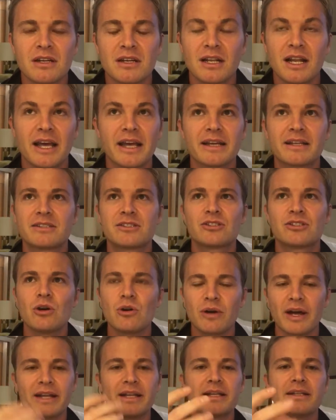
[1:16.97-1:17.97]
Like
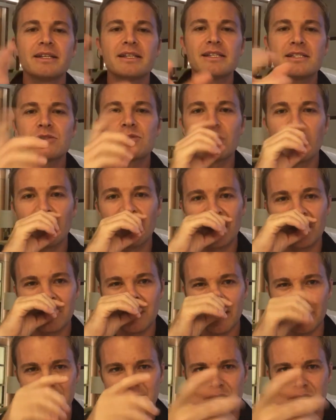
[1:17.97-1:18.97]
so, and this is
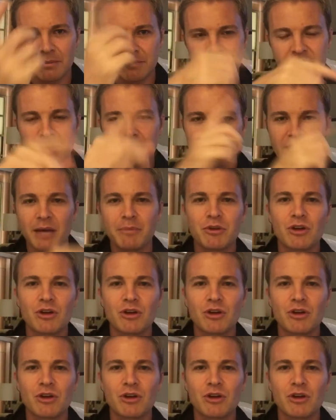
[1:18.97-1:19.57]
like some time